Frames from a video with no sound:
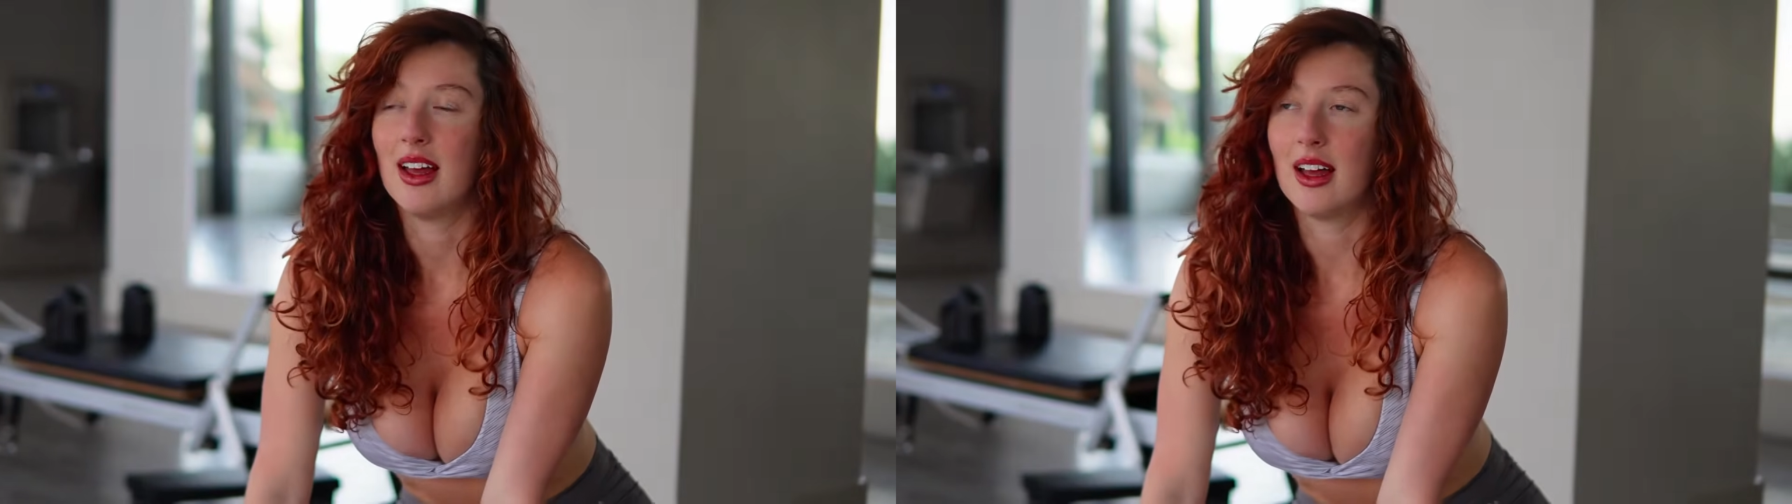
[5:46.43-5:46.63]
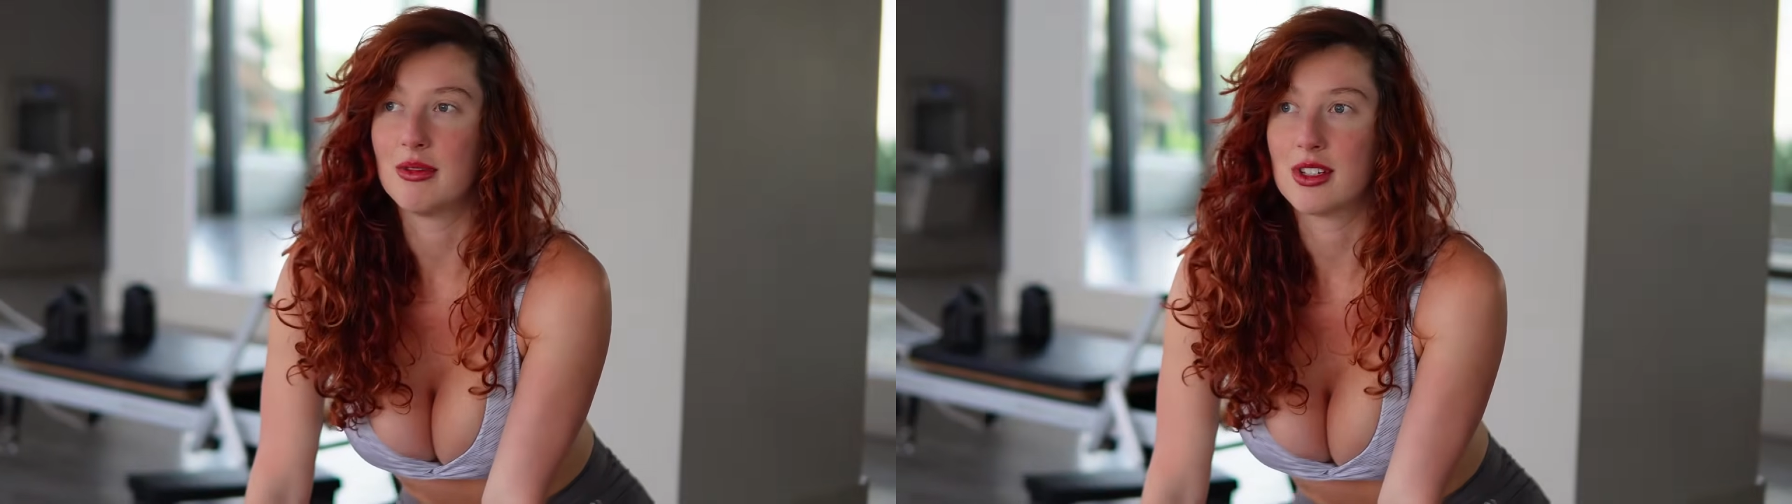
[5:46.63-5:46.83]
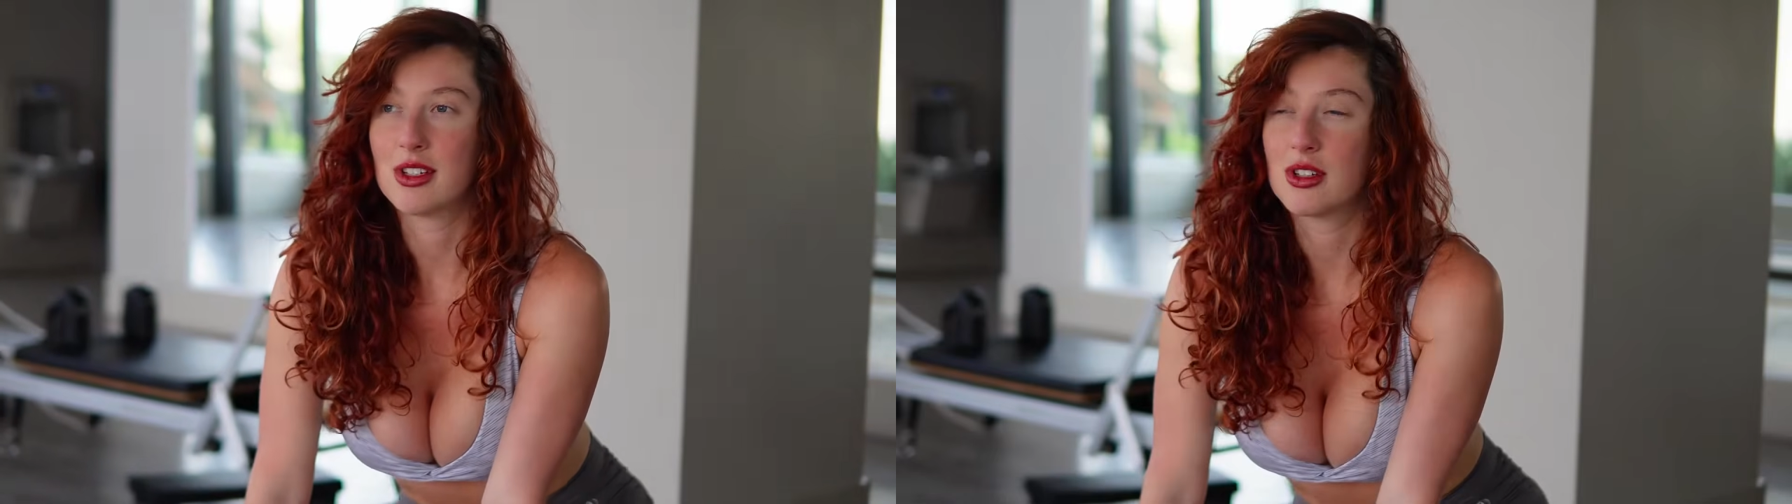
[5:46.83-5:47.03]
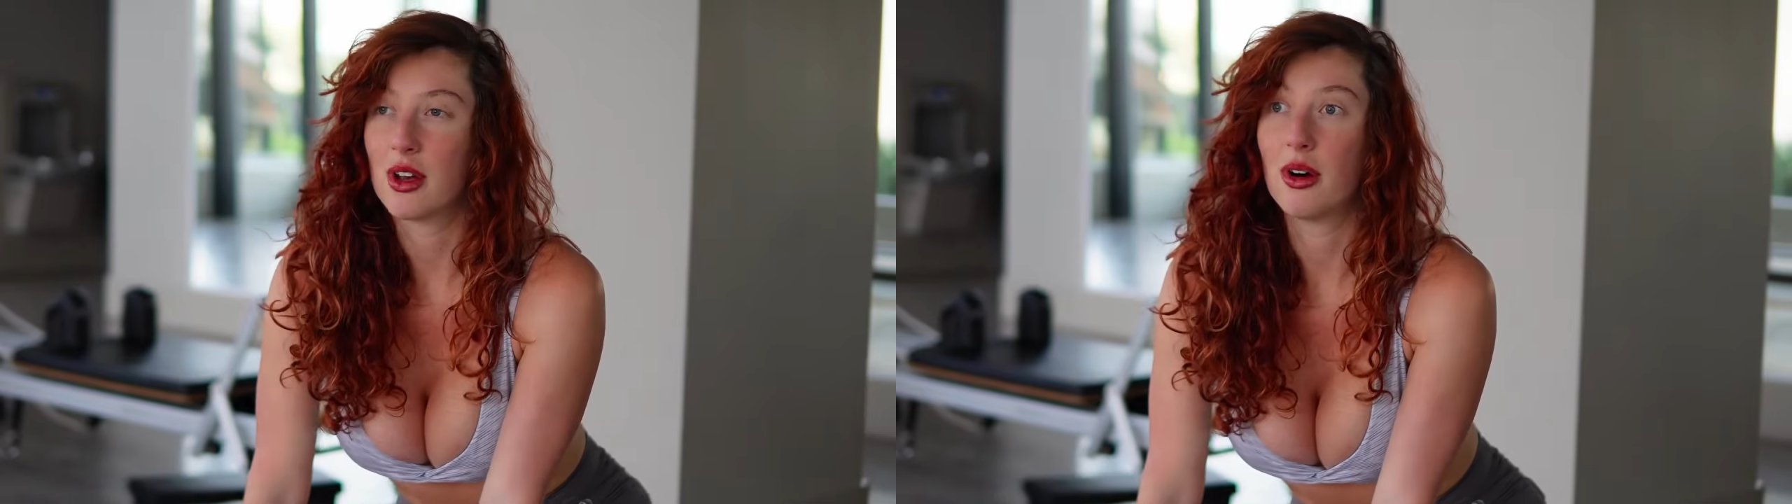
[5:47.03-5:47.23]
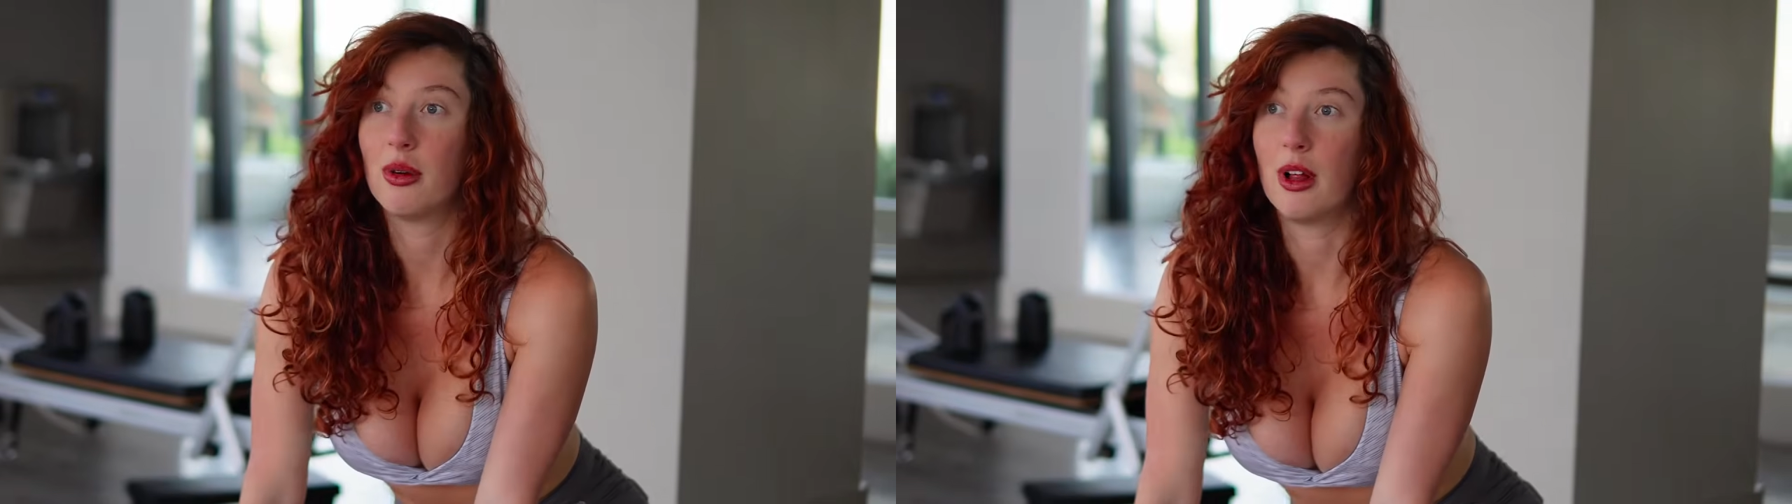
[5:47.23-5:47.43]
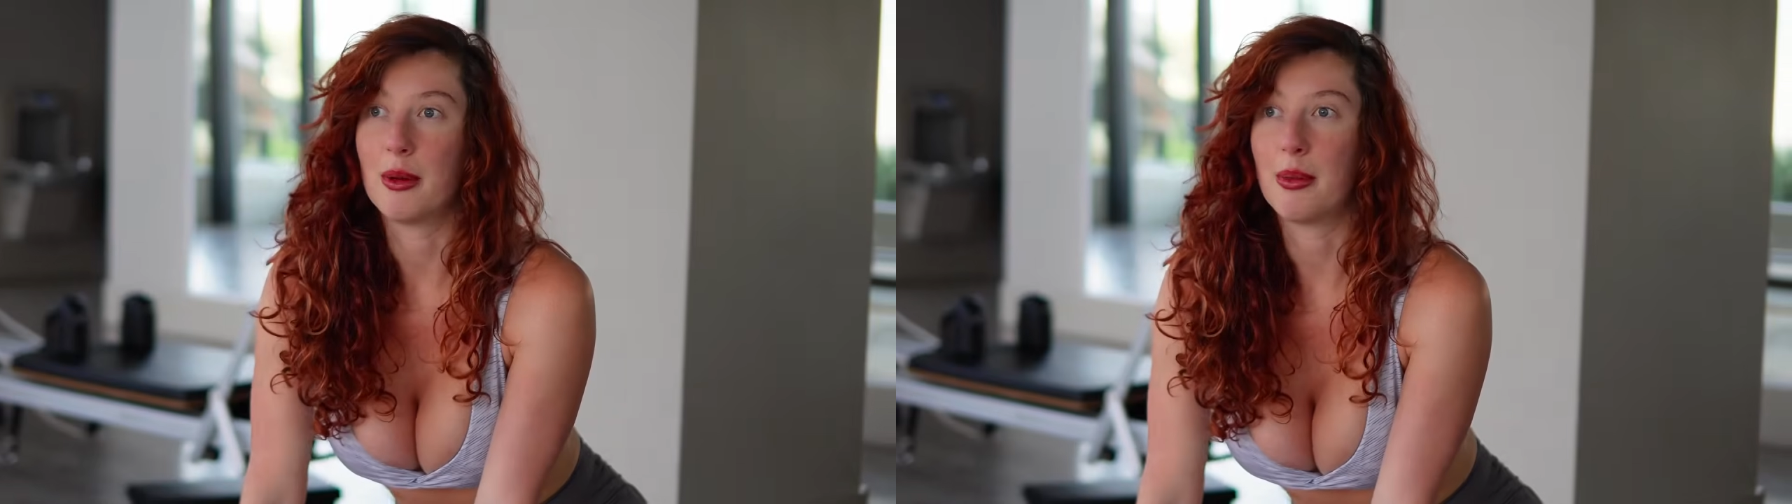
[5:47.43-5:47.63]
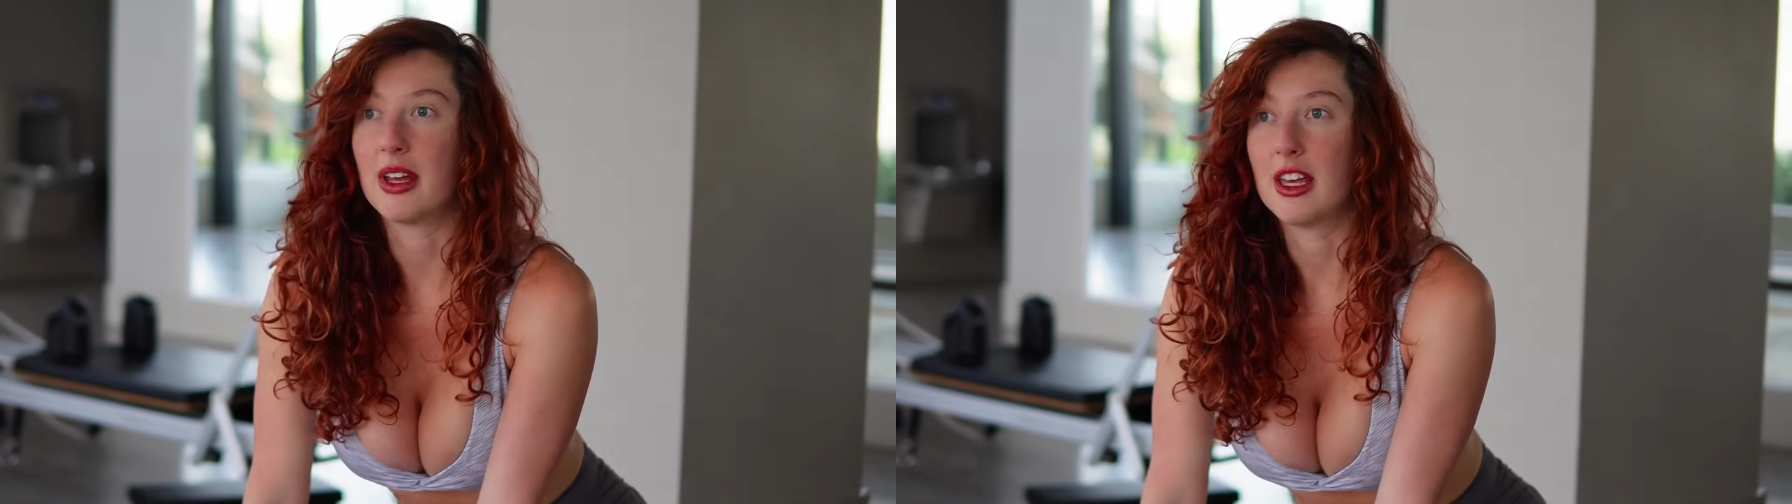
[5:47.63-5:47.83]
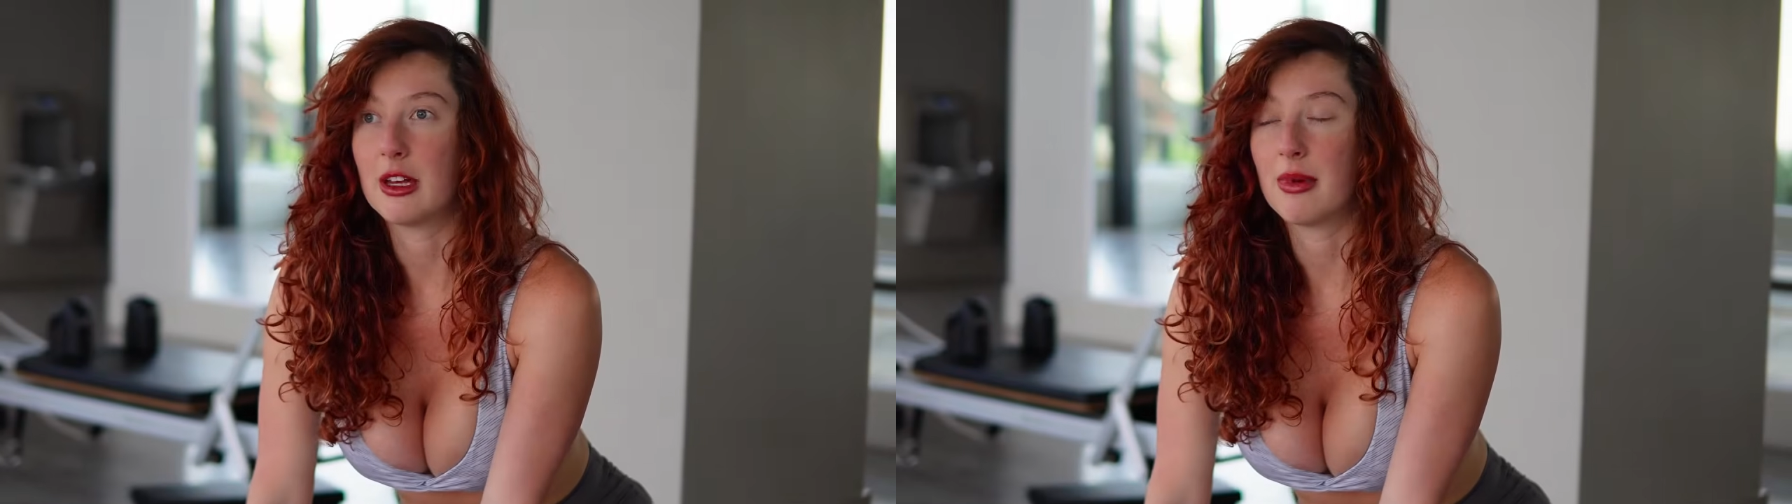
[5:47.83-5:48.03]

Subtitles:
I'm just so like picky